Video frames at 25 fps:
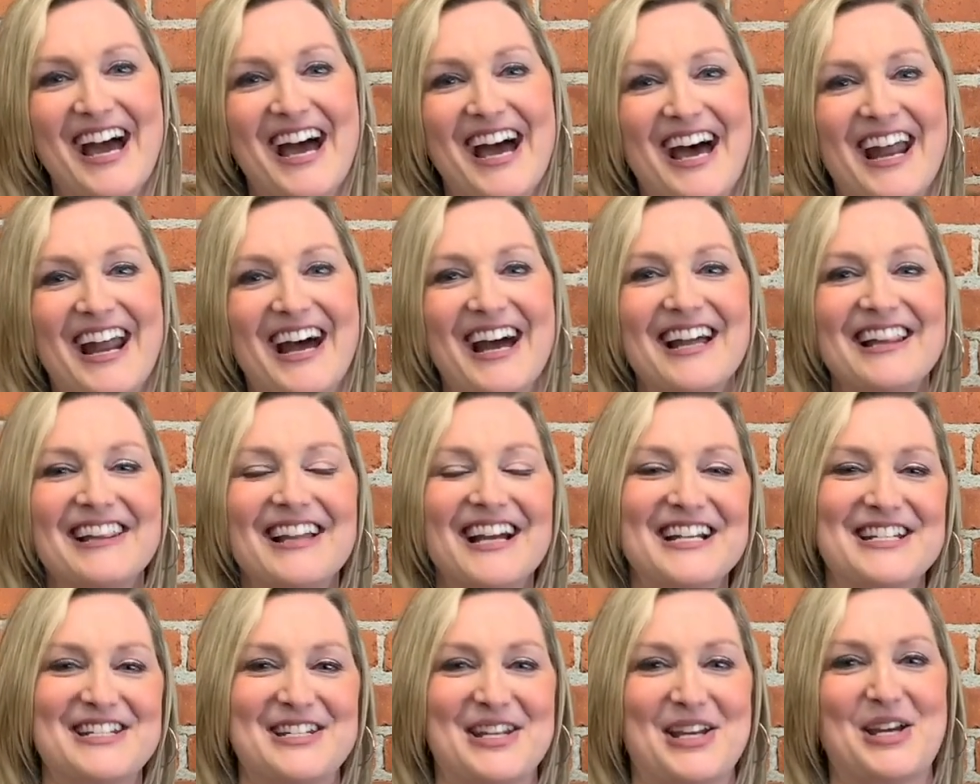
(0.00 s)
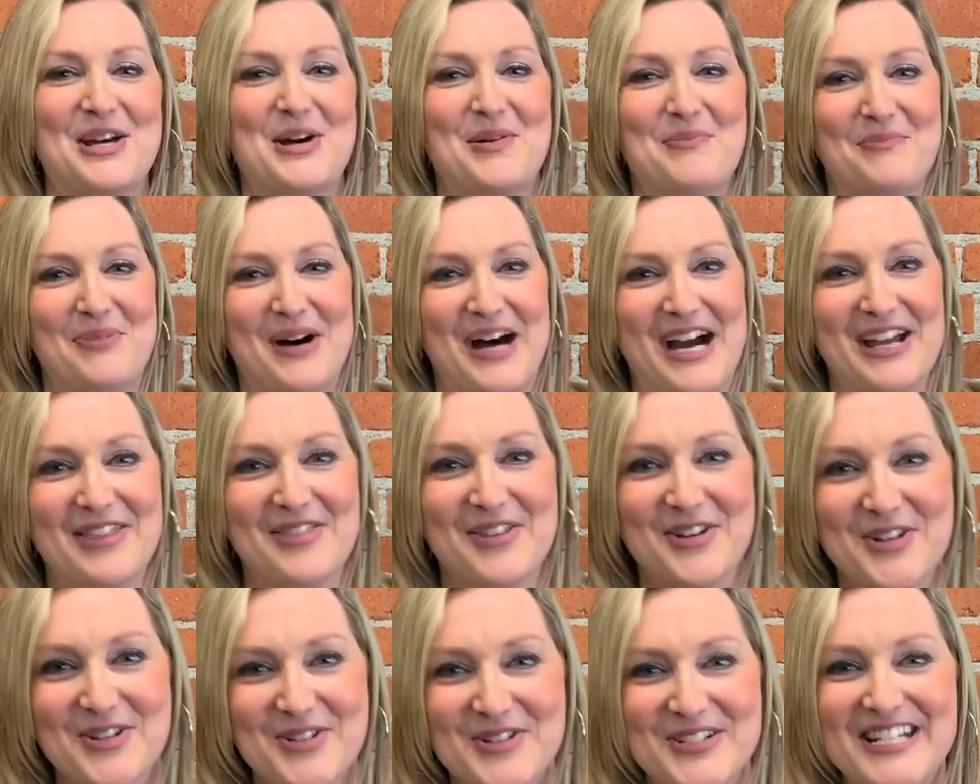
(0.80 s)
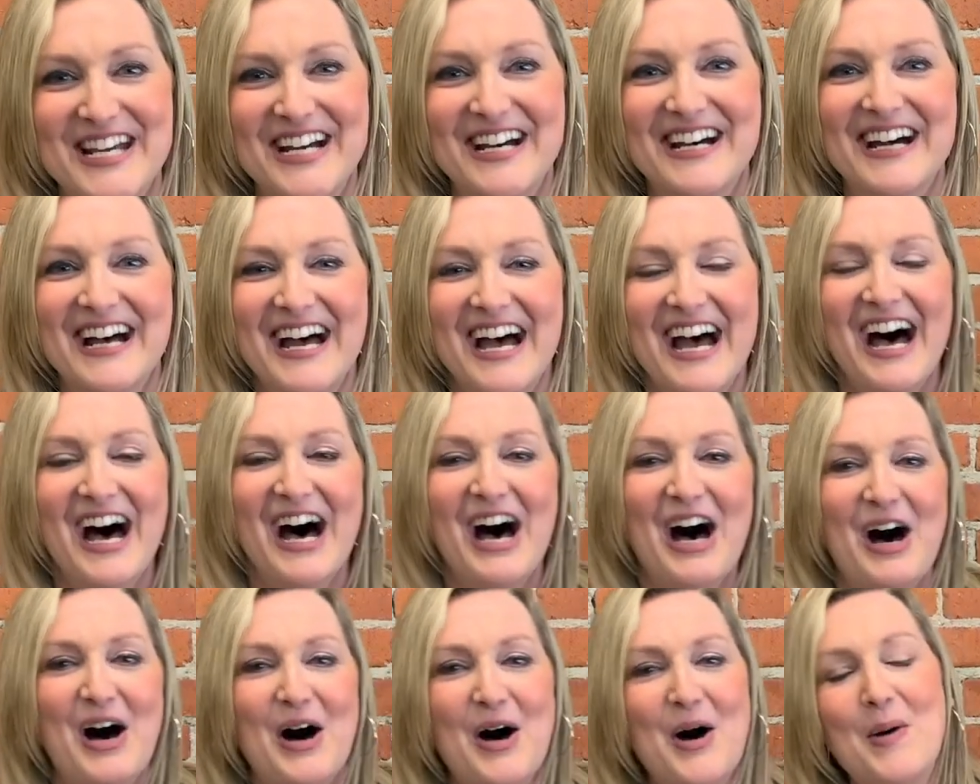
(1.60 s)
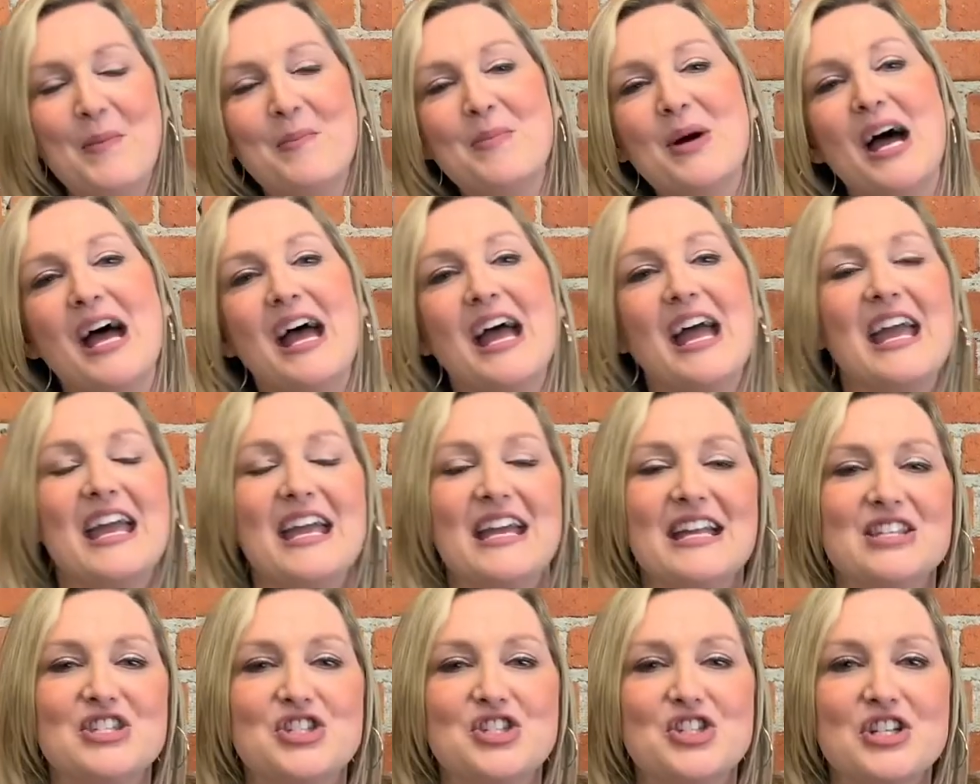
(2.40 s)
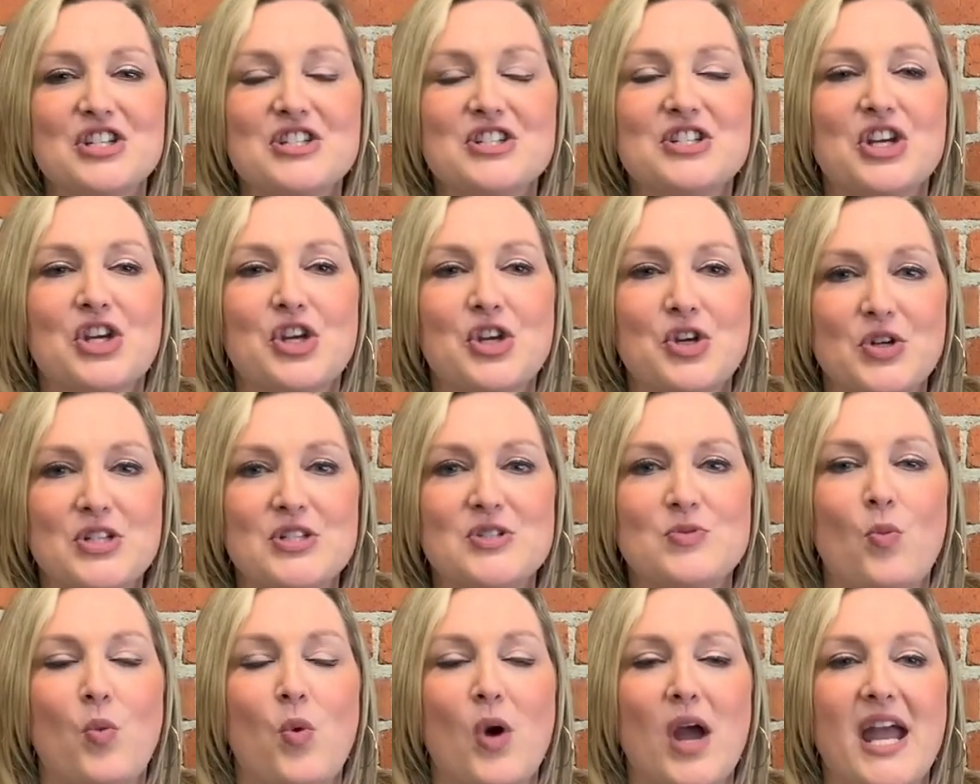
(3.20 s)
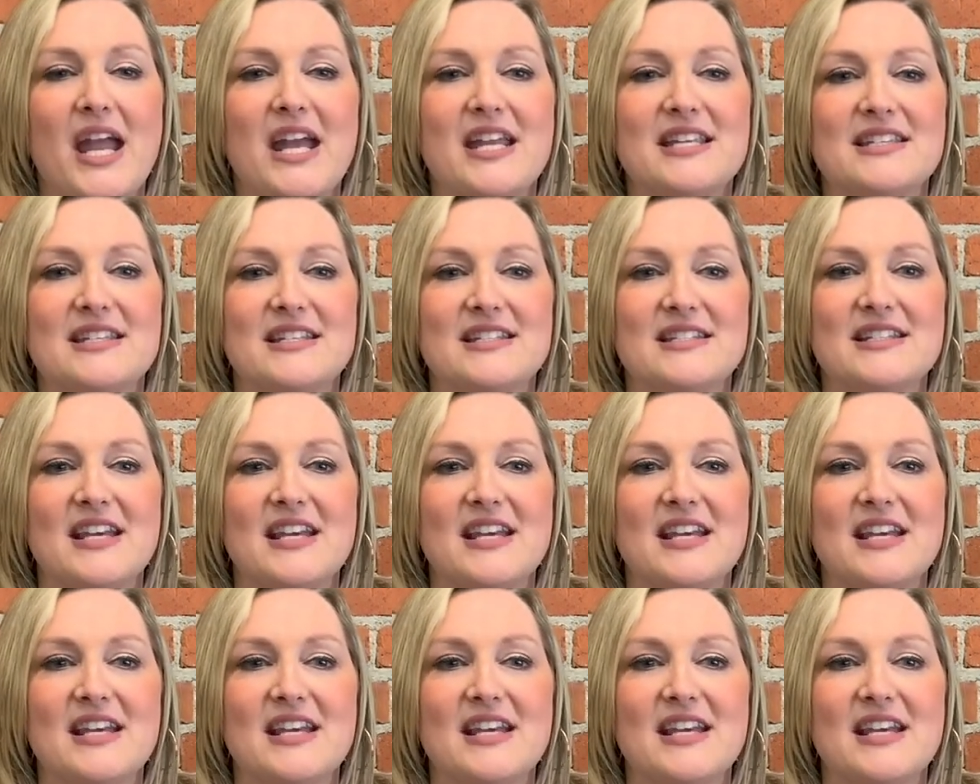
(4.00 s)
And I like to combine those. It's just a good way to